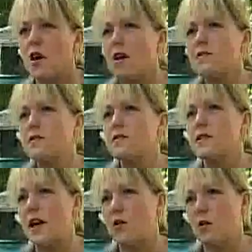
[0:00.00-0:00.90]

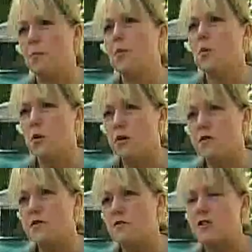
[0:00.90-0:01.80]
toxins out her
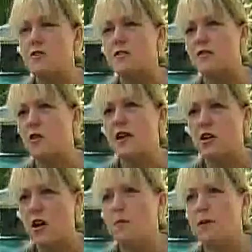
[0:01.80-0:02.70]
pores, which is very
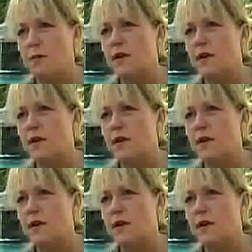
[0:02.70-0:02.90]
common,